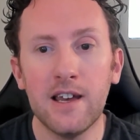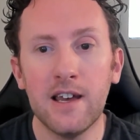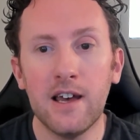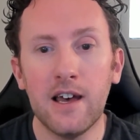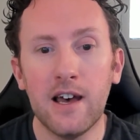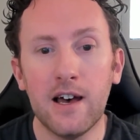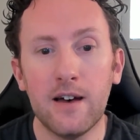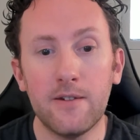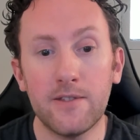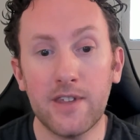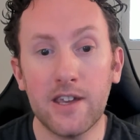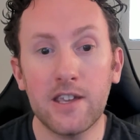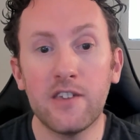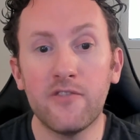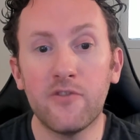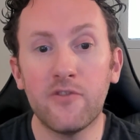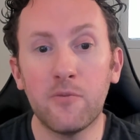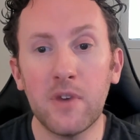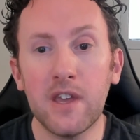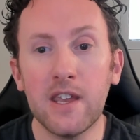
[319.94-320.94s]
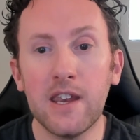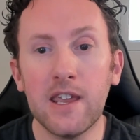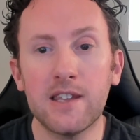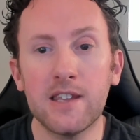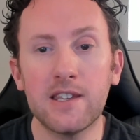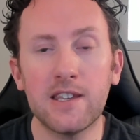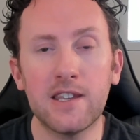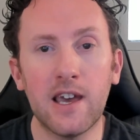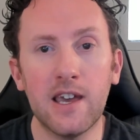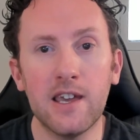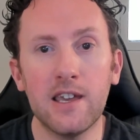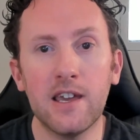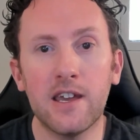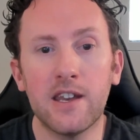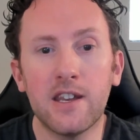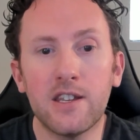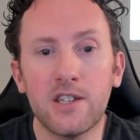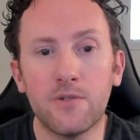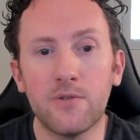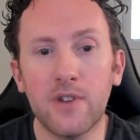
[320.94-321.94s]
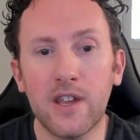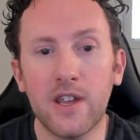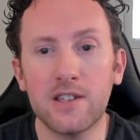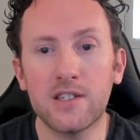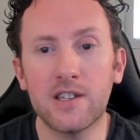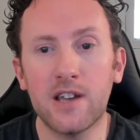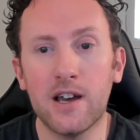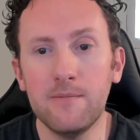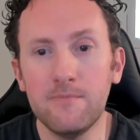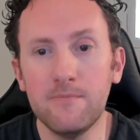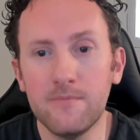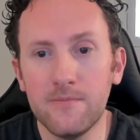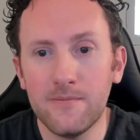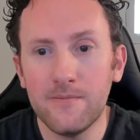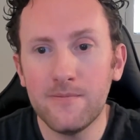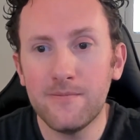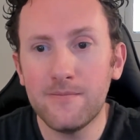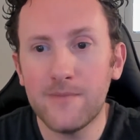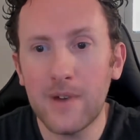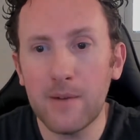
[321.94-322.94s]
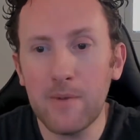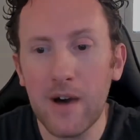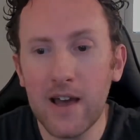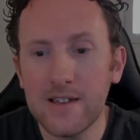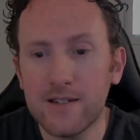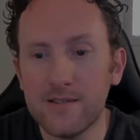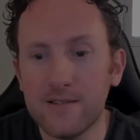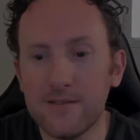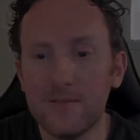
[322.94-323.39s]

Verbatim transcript: Uh, thank you for being here today, and until next time, bye-bye.